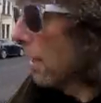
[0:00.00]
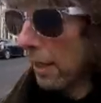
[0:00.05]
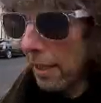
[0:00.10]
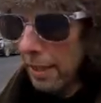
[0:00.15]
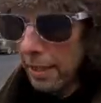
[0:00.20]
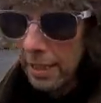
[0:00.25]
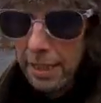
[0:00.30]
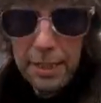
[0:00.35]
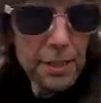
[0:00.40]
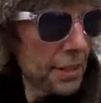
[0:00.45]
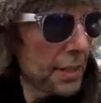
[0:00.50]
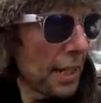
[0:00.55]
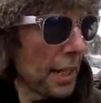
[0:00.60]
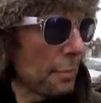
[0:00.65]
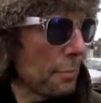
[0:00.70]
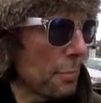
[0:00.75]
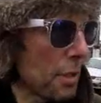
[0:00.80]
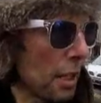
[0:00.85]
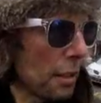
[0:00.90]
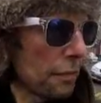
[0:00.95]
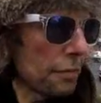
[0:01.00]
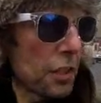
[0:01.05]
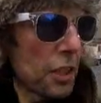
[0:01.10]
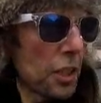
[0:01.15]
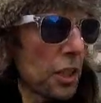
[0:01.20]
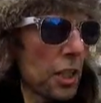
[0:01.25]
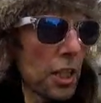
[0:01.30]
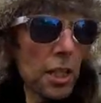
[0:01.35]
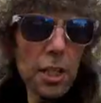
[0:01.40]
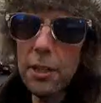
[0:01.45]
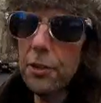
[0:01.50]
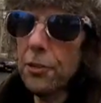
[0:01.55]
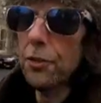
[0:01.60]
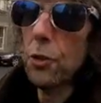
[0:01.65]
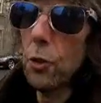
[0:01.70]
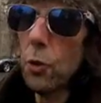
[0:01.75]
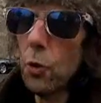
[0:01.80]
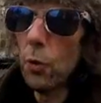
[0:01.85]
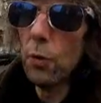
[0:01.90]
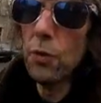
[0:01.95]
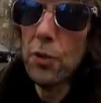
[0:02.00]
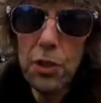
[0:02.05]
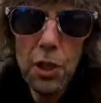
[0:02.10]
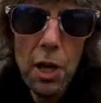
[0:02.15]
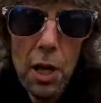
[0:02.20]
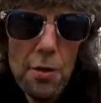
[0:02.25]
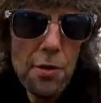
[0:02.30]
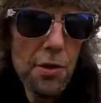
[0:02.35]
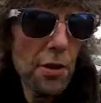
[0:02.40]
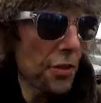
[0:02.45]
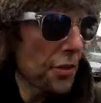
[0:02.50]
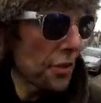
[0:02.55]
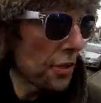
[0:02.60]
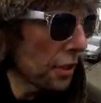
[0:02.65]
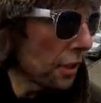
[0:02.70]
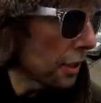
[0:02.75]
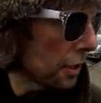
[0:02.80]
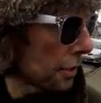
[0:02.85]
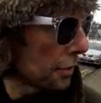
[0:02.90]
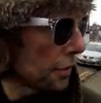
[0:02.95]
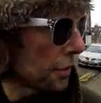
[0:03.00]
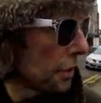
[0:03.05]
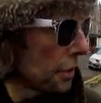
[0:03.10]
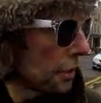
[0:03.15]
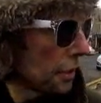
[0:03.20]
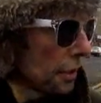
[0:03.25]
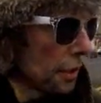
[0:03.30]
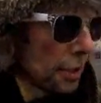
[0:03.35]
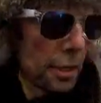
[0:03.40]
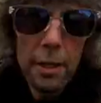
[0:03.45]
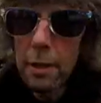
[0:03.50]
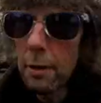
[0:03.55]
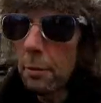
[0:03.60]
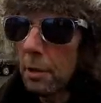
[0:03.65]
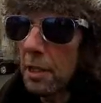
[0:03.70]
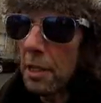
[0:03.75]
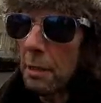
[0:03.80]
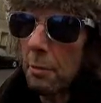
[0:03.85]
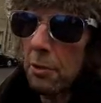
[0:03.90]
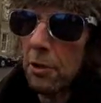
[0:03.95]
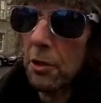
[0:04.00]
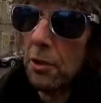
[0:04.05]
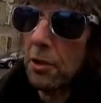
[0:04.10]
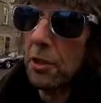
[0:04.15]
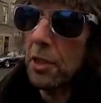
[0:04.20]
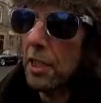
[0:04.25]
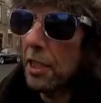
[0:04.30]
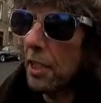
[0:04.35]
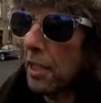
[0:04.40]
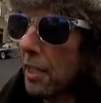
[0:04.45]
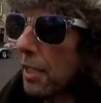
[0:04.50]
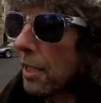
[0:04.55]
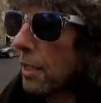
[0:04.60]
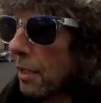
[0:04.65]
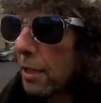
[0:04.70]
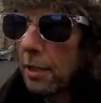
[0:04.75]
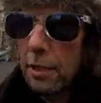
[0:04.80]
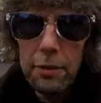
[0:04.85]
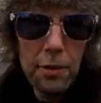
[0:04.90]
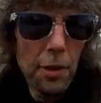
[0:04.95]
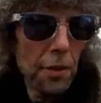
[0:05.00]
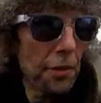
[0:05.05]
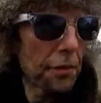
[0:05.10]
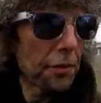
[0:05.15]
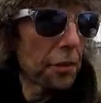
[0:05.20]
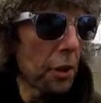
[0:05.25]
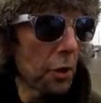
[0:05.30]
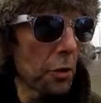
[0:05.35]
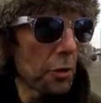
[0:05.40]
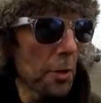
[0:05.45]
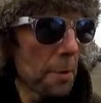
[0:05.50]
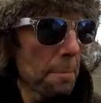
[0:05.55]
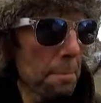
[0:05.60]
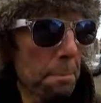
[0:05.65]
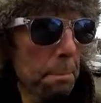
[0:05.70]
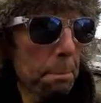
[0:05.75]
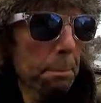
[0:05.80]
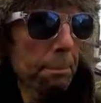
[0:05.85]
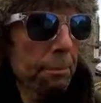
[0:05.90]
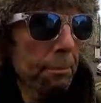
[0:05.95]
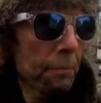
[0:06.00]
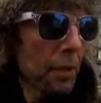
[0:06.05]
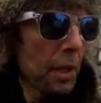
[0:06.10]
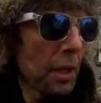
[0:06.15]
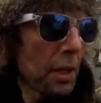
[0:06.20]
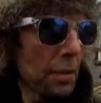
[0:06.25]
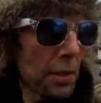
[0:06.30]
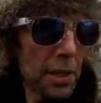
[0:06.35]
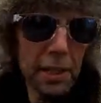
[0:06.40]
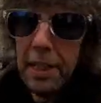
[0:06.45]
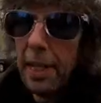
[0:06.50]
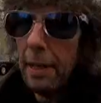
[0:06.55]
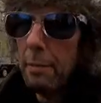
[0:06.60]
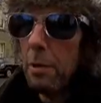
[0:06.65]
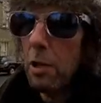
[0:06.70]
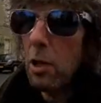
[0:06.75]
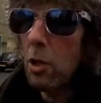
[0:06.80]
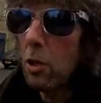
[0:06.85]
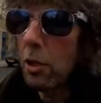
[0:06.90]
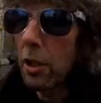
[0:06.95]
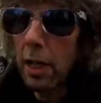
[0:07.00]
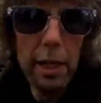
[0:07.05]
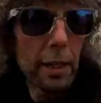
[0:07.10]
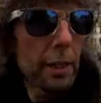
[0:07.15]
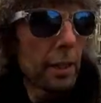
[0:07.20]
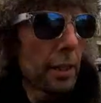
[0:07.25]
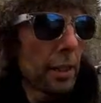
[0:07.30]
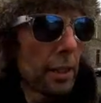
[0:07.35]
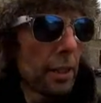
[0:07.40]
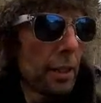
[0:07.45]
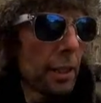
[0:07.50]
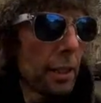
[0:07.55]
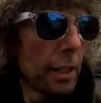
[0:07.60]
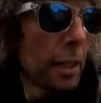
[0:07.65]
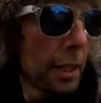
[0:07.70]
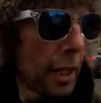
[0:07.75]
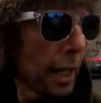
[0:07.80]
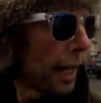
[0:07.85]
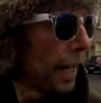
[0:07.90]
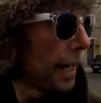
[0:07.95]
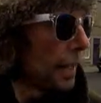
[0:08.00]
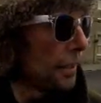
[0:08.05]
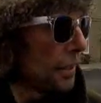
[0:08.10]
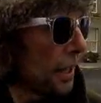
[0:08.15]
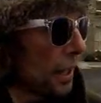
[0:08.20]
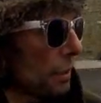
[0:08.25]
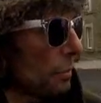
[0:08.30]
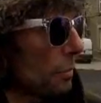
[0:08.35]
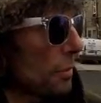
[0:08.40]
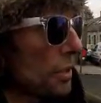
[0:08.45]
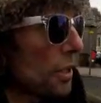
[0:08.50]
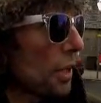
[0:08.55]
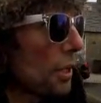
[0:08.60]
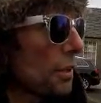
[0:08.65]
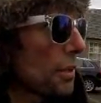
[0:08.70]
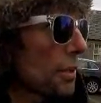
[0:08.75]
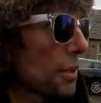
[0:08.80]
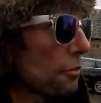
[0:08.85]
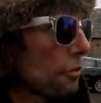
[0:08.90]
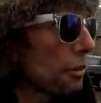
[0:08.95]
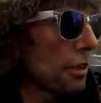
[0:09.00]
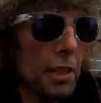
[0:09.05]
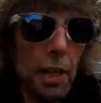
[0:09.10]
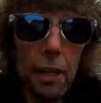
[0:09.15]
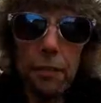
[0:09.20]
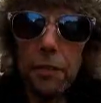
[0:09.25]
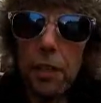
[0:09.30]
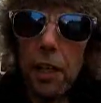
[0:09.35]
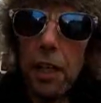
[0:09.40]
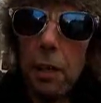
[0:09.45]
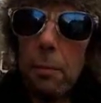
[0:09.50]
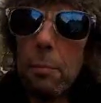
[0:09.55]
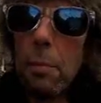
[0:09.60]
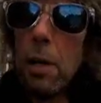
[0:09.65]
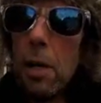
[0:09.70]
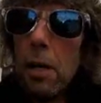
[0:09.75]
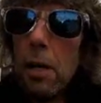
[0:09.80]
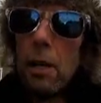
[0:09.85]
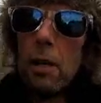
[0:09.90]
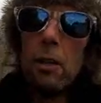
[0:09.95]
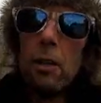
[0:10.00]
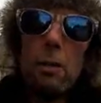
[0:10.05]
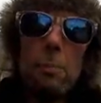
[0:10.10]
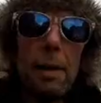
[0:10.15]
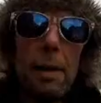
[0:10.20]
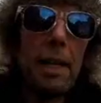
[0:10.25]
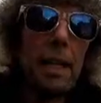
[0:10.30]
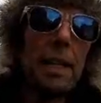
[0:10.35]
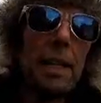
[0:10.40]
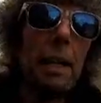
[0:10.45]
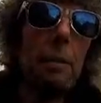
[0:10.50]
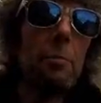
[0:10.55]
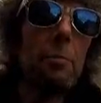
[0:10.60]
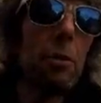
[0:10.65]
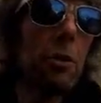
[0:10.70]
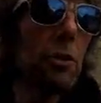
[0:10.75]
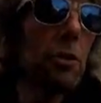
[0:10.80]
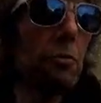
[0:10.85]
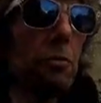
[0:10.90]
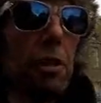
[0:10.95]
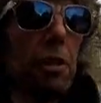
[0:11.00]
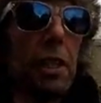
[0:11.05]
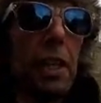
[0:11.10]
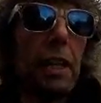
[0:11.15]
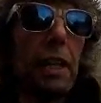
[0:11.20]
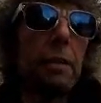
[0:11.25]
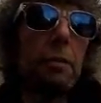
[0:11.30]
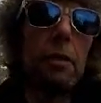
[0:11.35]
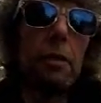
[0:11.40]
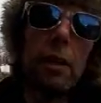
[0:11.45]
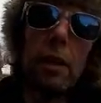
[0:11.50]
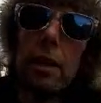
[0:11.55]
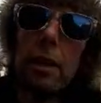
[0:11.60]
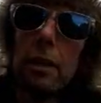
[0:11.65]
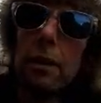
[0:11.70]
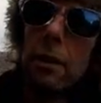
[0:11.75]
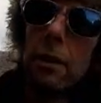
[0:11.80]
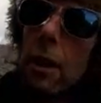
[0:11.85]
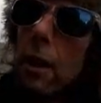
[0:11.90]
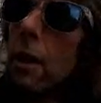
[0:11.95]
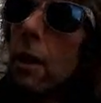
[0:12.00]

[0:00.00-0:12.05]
is named after George III. When he was on the throne, they came along and named the street after him. Oh, I'm back on Ambrose Street again. Right, hang on.